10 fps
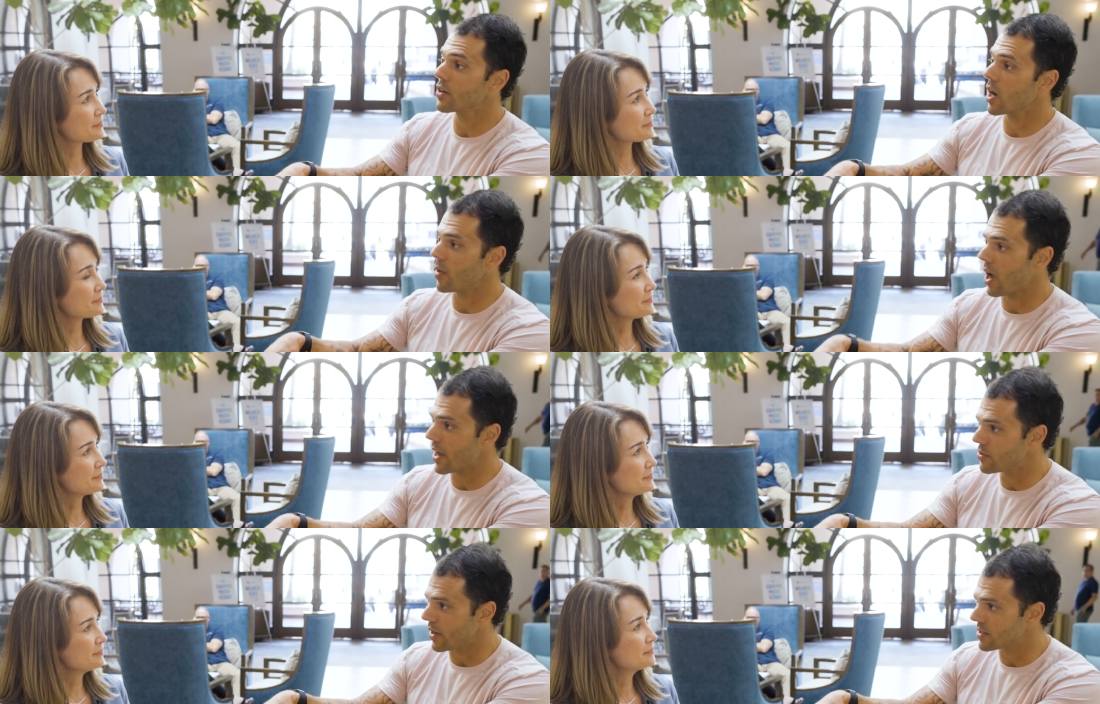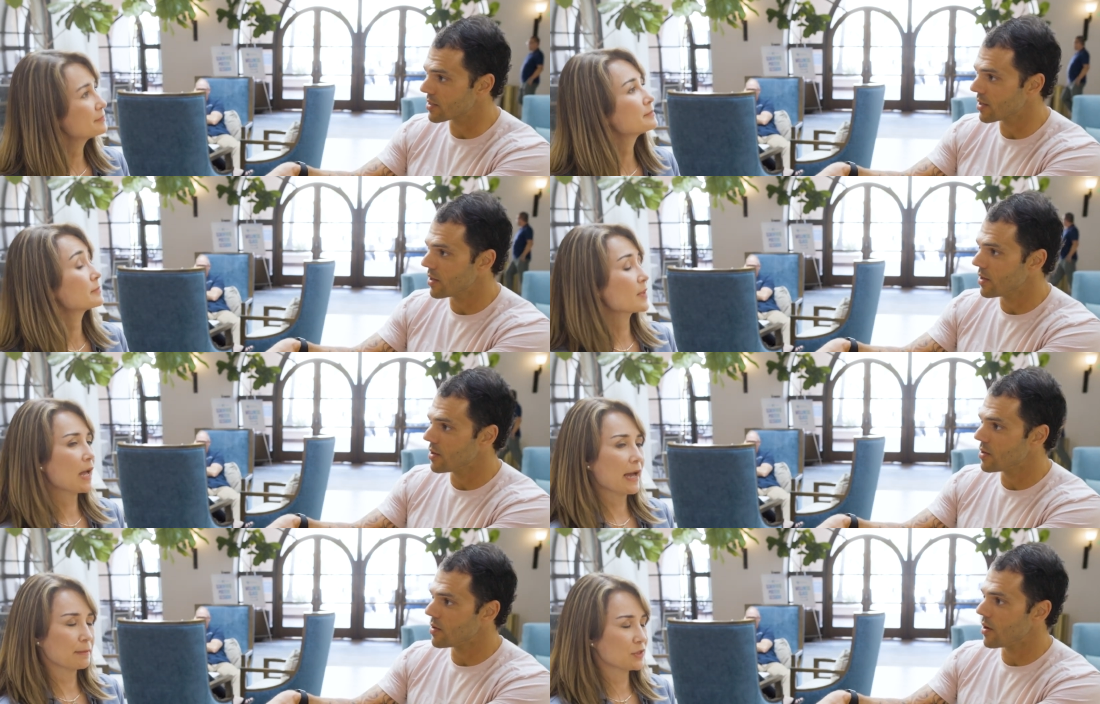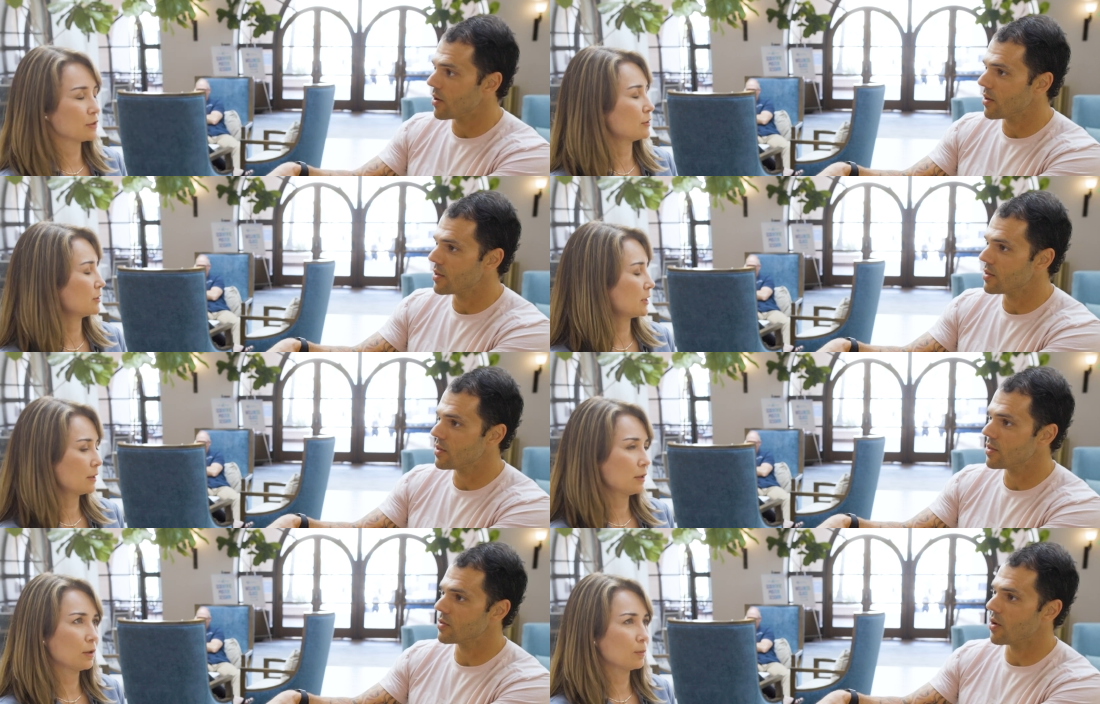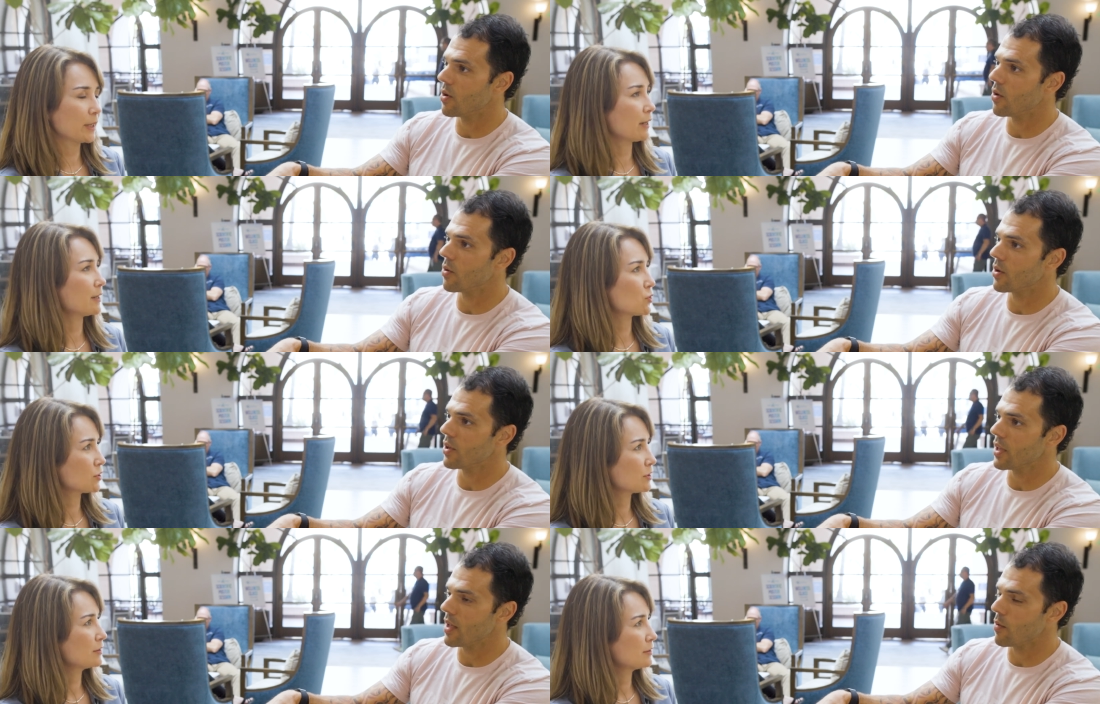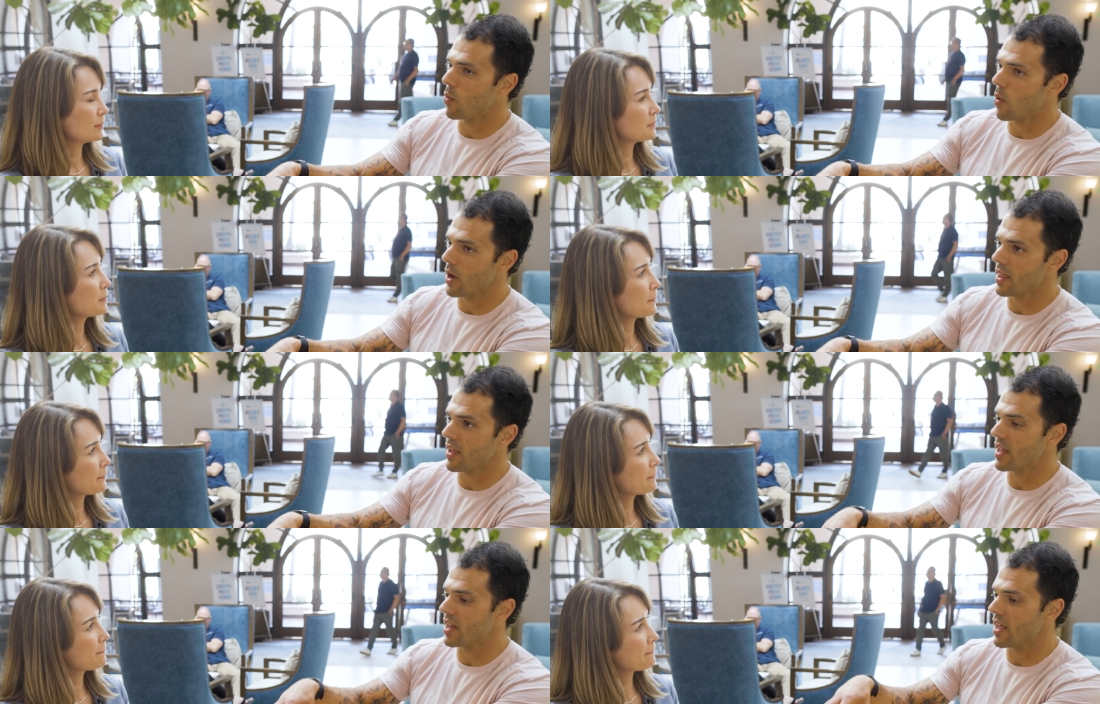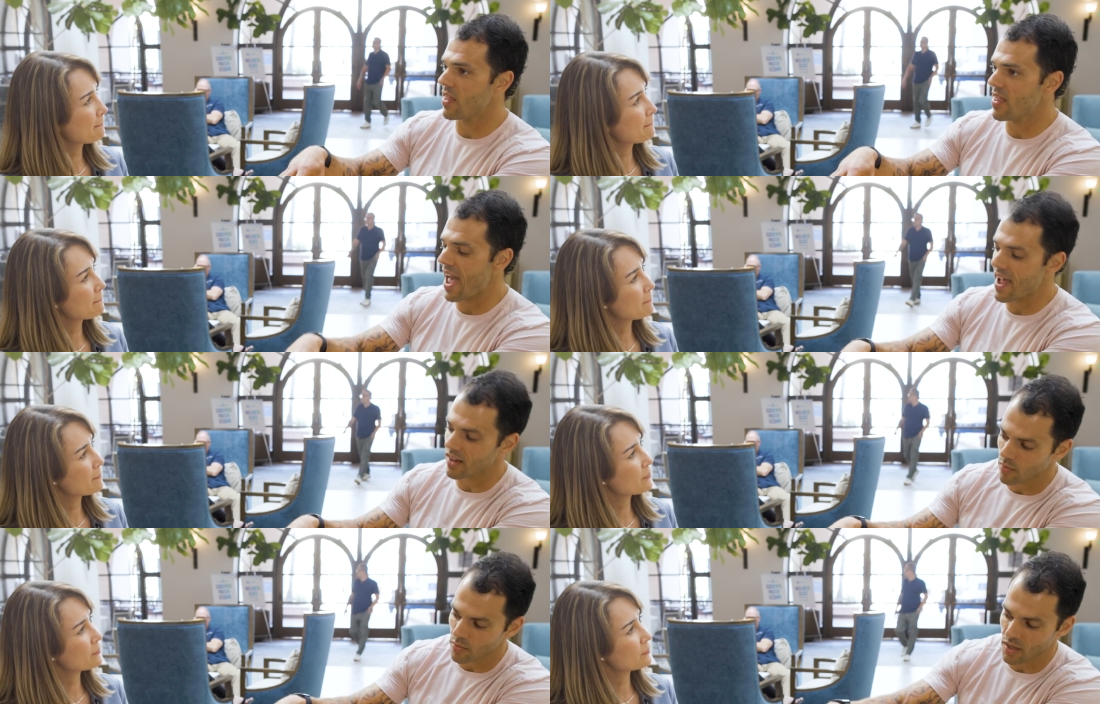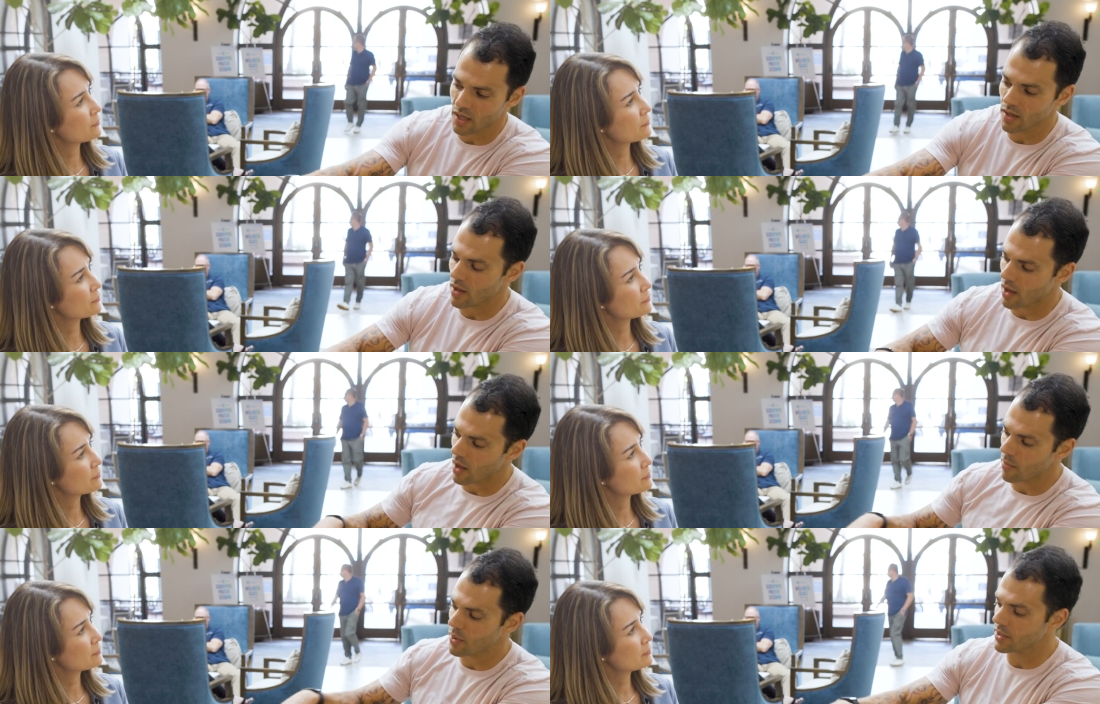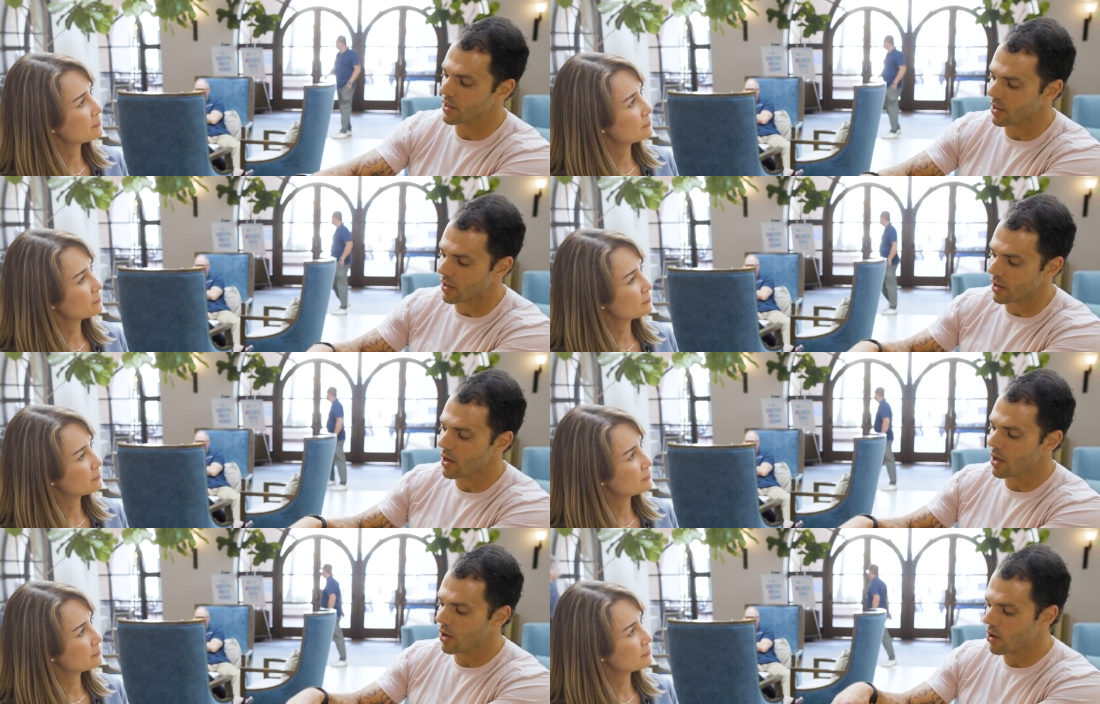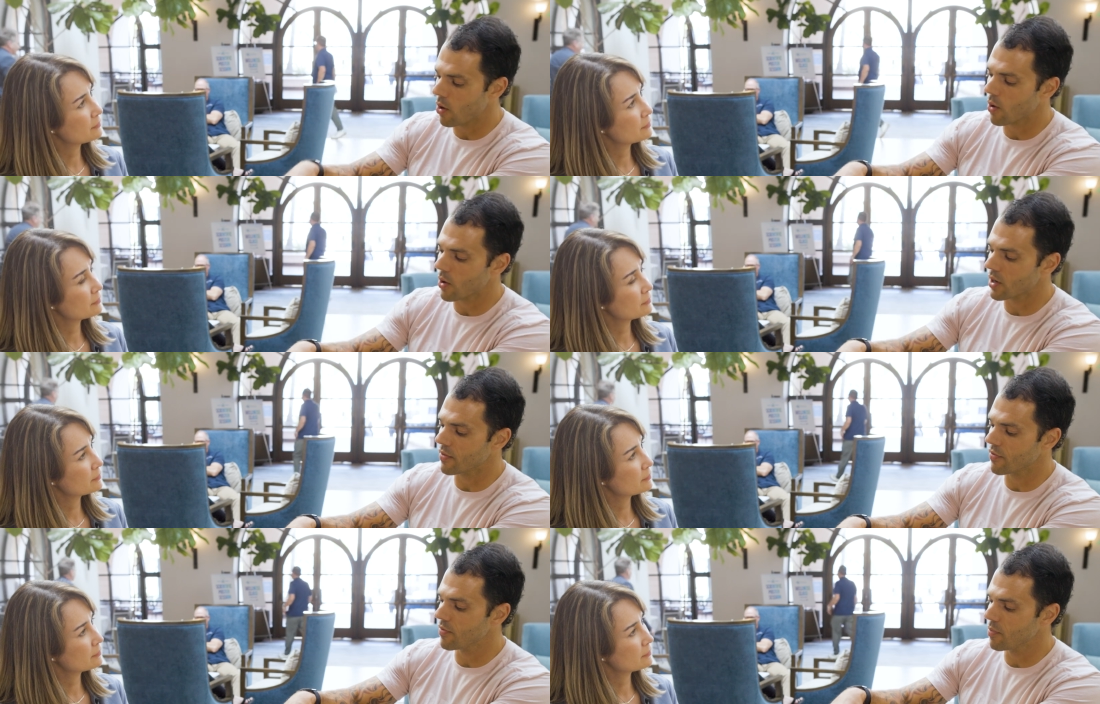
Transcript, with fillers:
Speaker 1: carbohydrates.
Speaker 2: Absolutely.
Speaker 1: Oh so my gosh. It, and that uh, particular cohort of